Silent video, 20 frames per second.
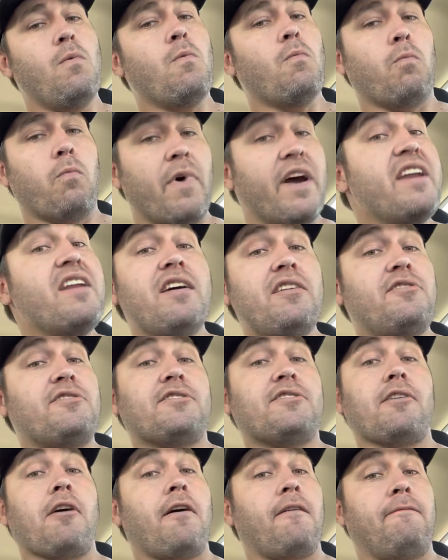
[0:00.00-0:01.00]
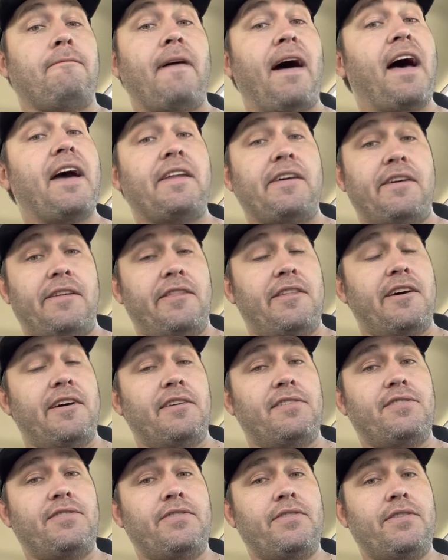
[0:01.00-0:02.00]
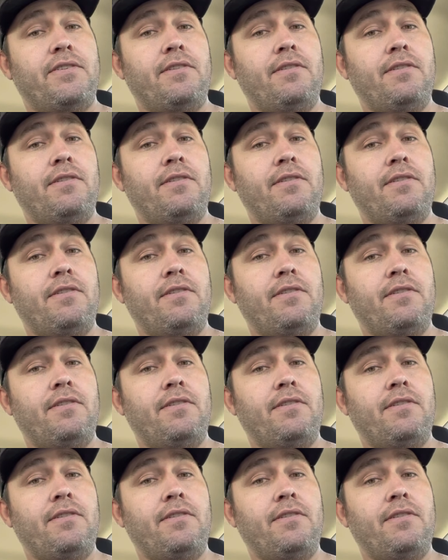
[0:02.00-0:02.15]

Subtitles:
We need to start fighting this,